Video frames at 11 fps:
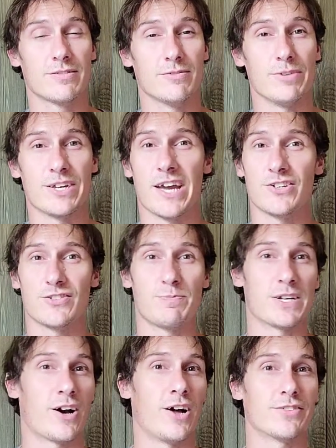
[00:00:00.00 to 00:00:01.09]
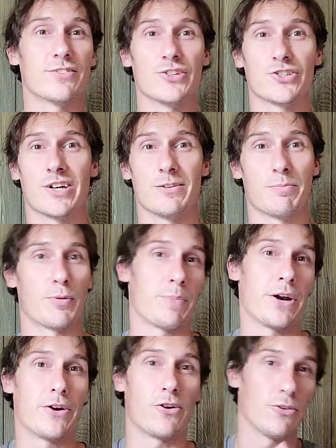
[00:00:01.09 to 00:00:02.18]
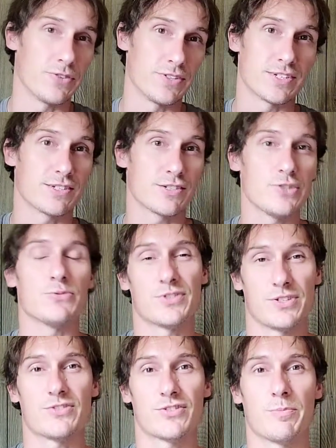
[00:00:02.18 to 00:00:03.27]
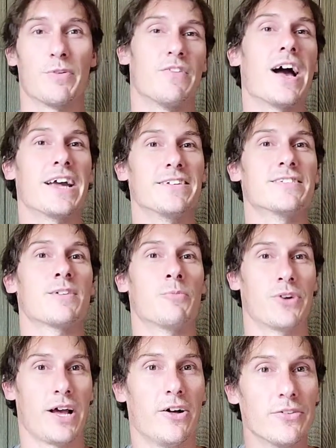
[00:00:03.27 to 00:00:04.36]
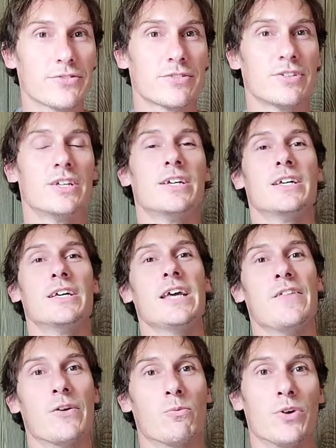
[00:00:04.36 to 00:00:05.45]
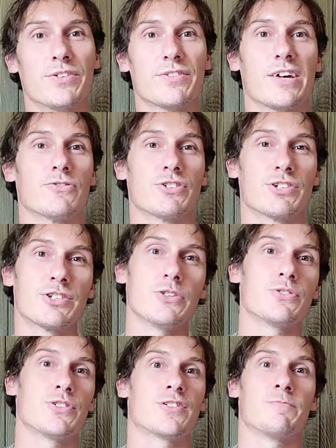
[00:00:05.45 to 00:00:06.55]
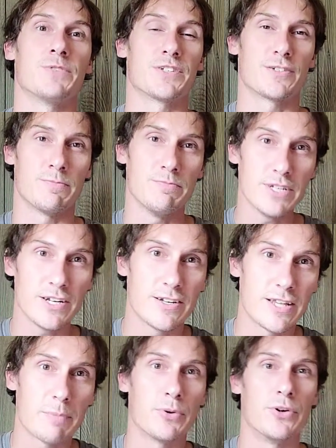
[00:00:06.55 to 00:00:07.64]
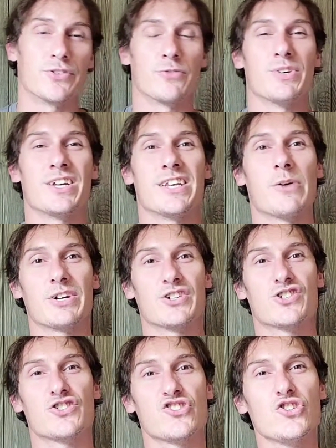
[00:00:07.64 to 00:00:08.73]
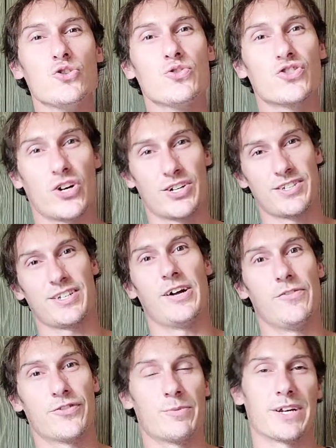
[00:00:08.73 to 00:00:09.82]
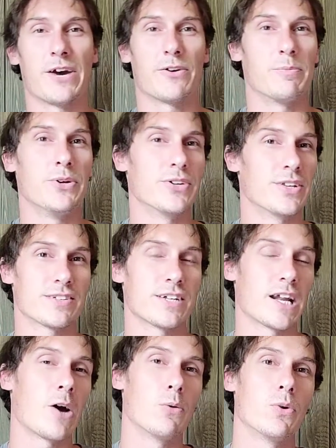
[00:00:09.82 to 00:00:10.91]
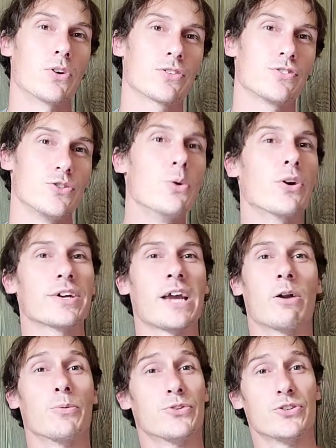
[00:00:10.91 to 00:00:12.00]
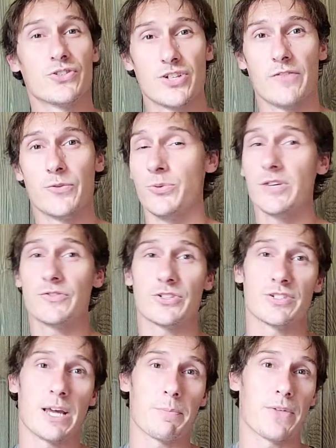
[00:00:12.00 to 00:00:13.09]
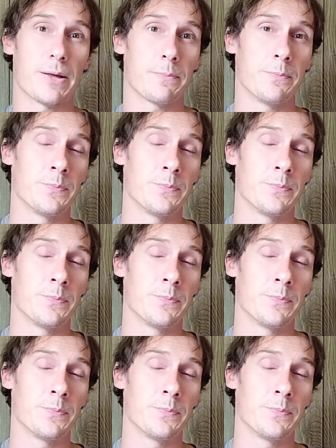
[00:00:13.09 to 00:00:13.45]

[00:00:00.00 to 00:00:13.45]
We can't just be constantly trying to prepare all these excuses to provide to someone else. And then once those excuses have been submitted to that person, we can now excuse ourselves from accountability. That's not how it works. You are accountable to yourself. You'll never escape that.